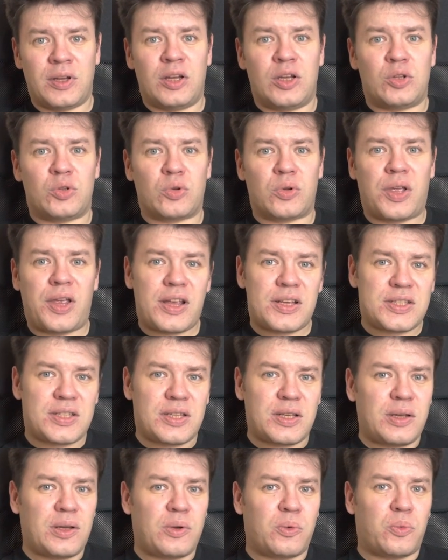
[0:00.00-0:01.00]

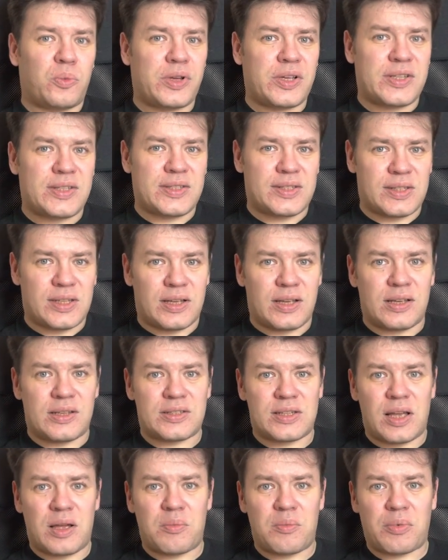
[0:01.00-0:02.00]
together with
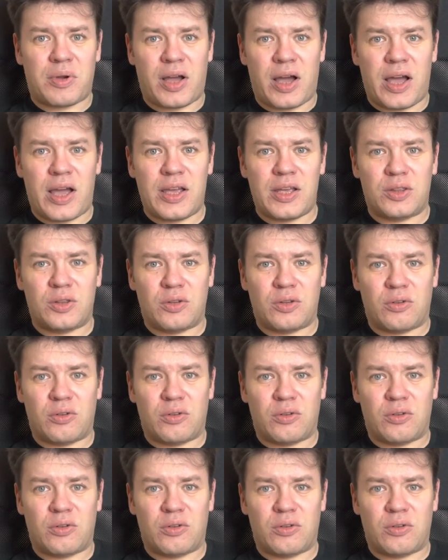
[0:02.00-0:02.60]
some kind